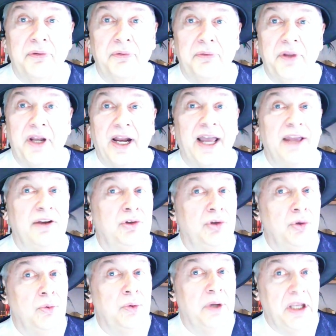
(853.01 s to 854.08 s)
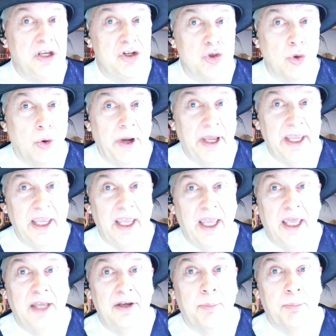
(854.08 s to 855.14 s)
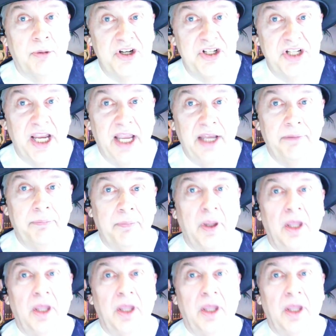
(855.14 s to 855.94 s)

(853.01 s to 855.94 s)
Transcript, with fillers: that I do enjoy and appreciate.